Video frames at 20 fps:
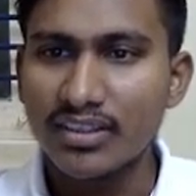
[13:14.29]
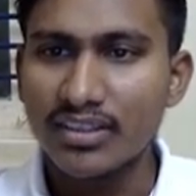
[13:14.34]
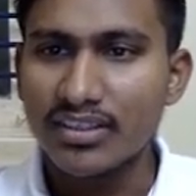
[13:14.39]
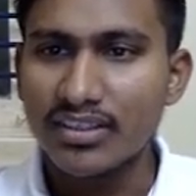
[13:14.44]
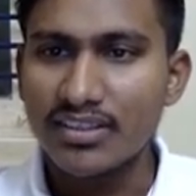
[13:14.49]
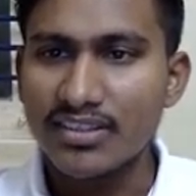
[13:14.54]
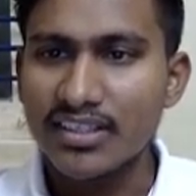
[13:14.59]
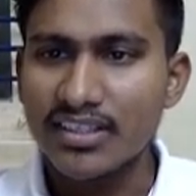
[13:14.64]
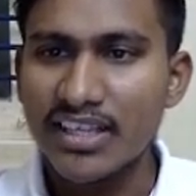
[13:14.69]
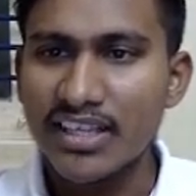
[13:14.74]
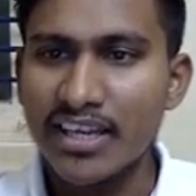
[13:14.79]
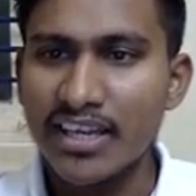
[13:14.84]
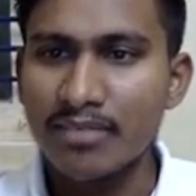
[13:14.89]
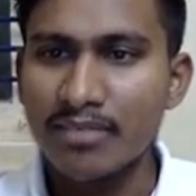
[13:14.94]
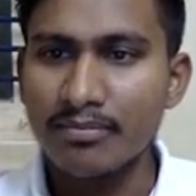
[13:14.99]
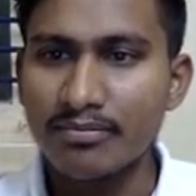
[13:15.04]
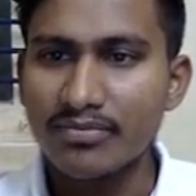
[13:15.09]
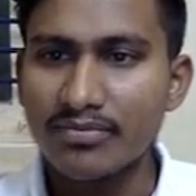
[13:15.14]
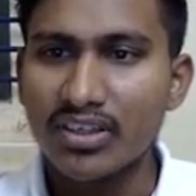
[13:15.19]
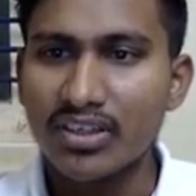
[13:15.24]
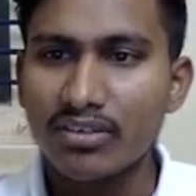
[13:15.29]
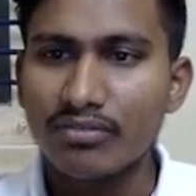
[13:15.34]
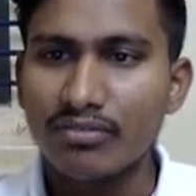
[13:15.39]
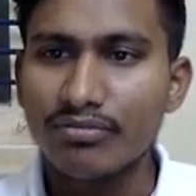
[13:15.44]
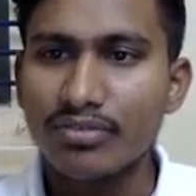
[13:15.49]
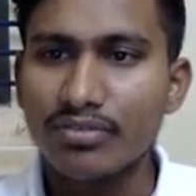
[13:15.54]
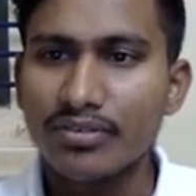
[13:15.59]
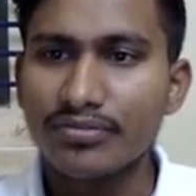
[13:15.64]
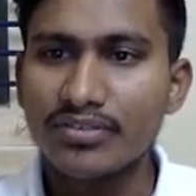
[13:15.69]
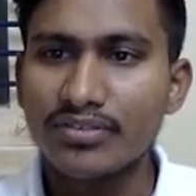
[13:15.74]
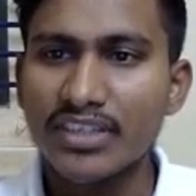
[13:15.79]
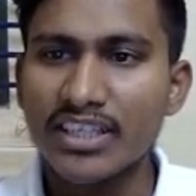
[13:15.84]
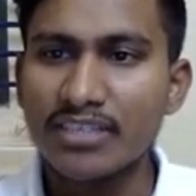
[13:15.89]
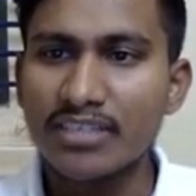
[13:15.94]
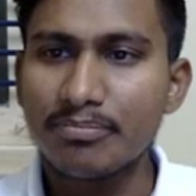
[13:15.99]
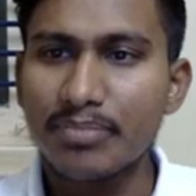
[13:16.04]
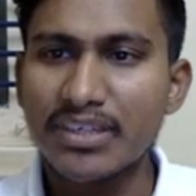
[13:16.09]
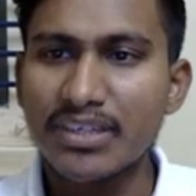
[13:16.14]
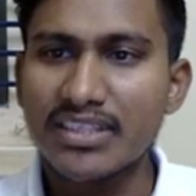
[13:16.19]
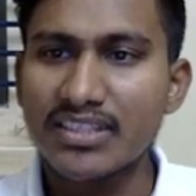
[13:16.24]
Same, 15
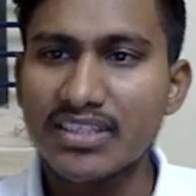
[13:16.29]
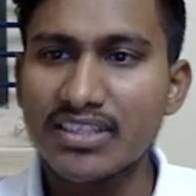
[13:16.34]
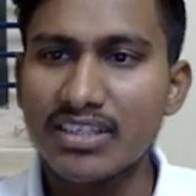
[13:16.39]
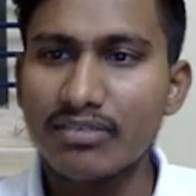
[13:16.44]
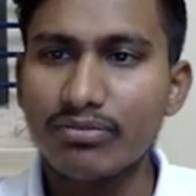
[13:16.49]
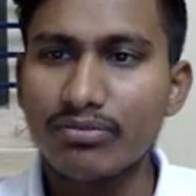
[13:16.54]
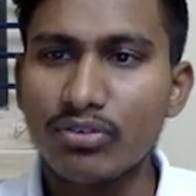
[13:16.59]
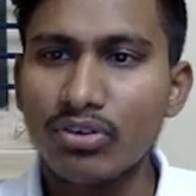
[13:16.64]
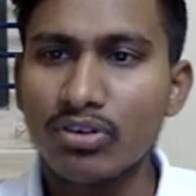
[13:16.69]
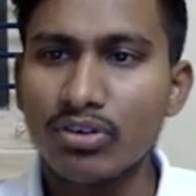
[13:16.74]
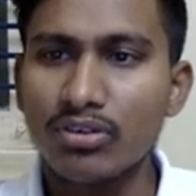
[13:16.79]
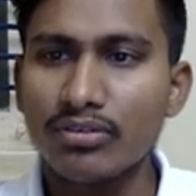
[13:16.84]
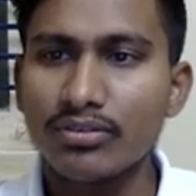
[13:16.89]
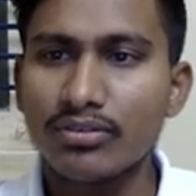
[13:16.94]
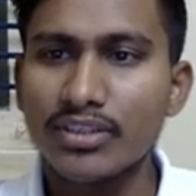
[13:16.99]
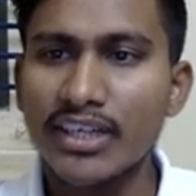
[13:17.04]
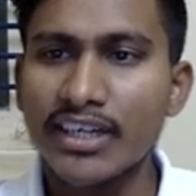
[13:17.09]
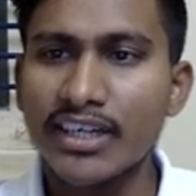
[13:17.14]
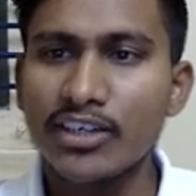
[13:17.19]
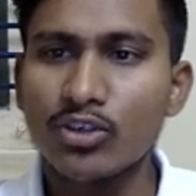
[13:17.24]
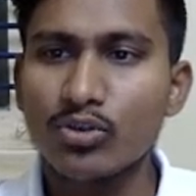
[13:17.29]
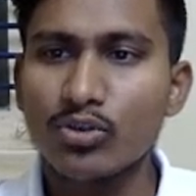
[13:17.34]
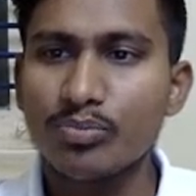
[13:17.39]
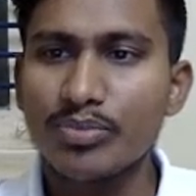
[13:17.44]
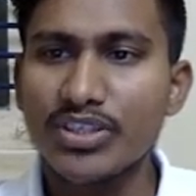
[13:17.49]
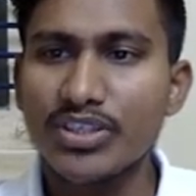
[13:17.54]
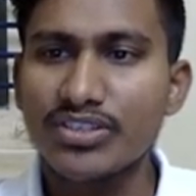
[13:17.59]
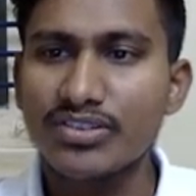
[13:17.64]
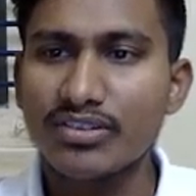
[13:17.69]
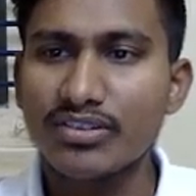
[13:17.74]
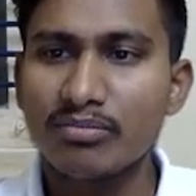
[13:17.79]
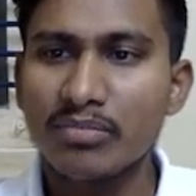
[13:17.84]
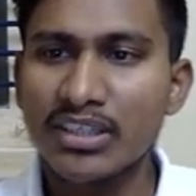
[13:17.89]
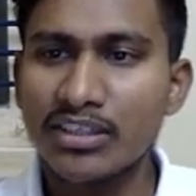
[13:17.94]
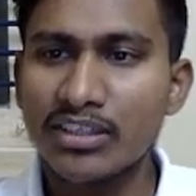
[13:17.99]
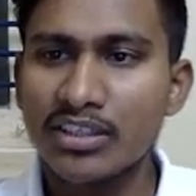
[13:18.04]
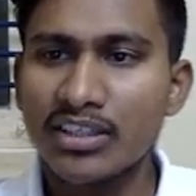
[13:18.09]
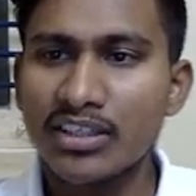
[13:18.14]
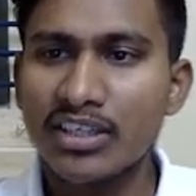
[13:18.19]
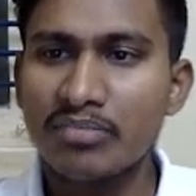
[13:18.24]
pencil for 10 rupees.
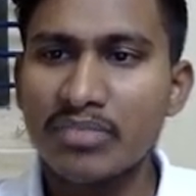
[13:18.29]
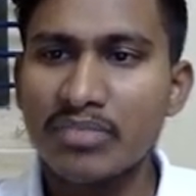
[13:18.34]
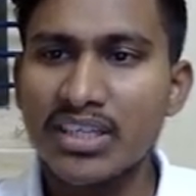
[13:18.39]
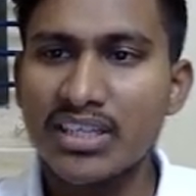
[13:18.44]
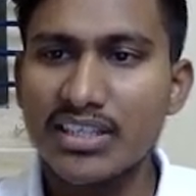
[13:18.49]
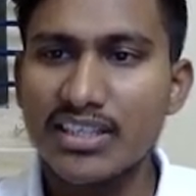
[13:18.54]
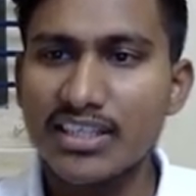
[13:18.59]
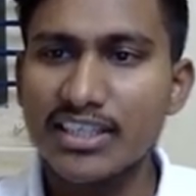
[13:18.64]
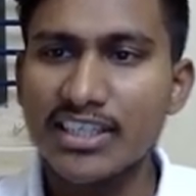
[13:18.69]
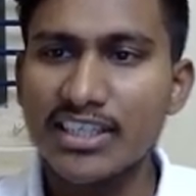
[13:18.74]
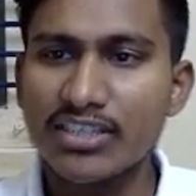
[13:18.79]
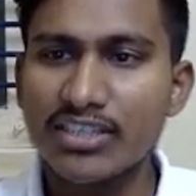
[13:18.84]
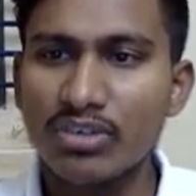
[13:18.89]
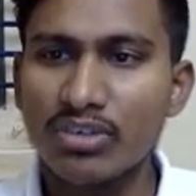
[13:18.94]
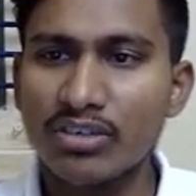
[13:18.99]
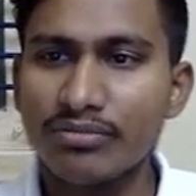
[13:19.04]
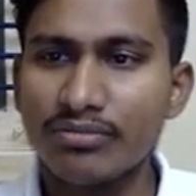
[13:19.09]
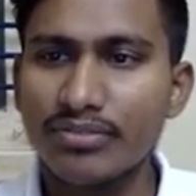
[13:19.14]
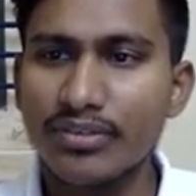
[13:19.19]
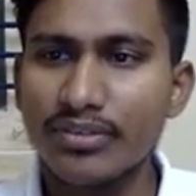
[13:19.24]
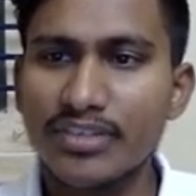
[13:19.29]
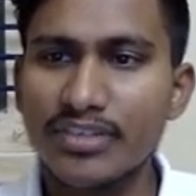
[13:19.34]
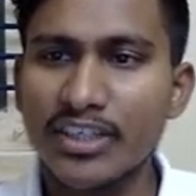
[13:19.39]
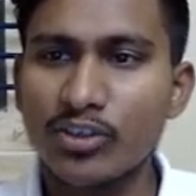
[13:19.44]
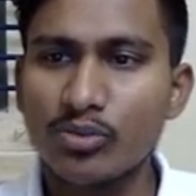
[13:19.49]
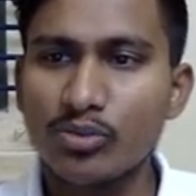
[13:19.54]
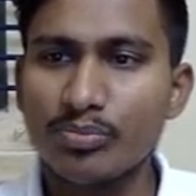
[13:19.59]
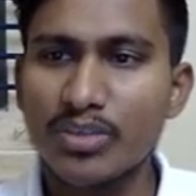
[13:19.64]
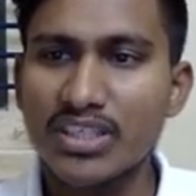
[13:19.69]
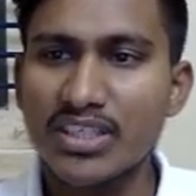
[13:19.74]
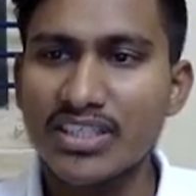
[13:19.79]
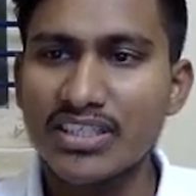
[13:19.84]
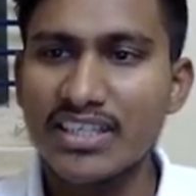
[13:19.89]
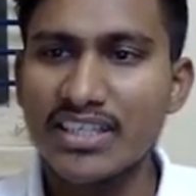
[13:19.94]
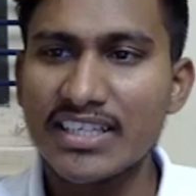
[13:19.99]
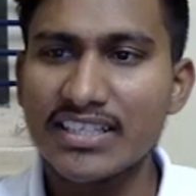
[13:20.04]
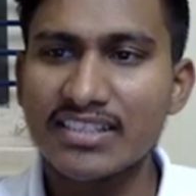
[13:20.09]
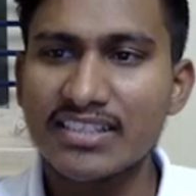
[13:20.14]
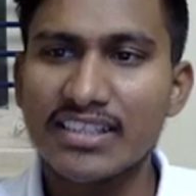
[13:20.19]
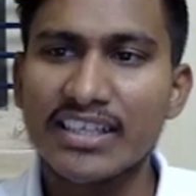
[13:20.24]
It means it is 150 rupees he
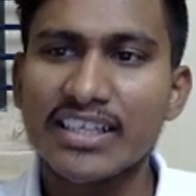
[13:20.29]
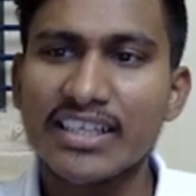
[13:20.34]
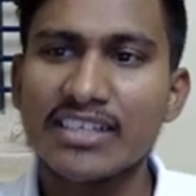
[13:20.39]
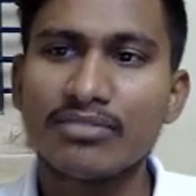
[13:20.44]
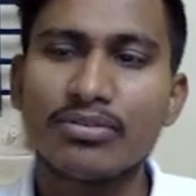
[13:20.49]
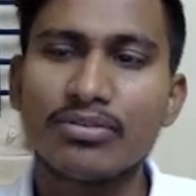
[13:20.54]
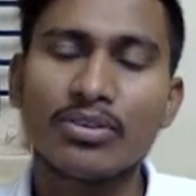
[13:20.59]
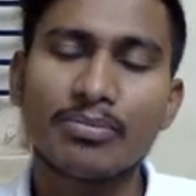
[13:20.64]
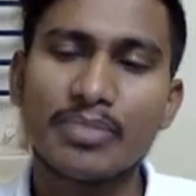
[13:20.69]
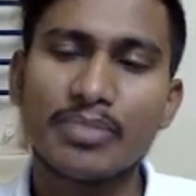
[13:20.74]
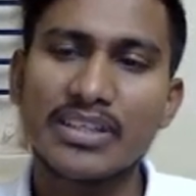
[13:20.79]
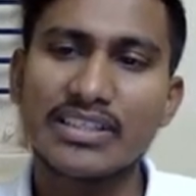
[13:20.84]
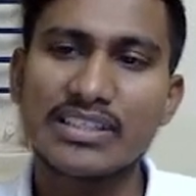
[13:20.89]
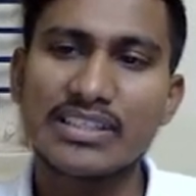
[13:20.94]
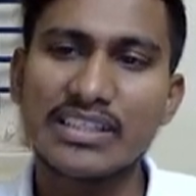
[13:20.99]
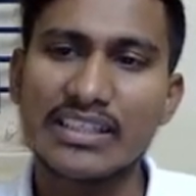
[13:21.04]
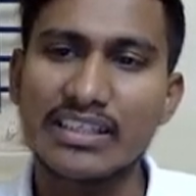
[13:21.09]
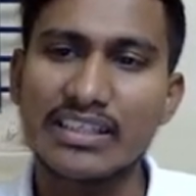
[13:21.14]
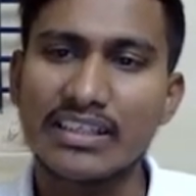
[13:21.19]
is selling for pencil.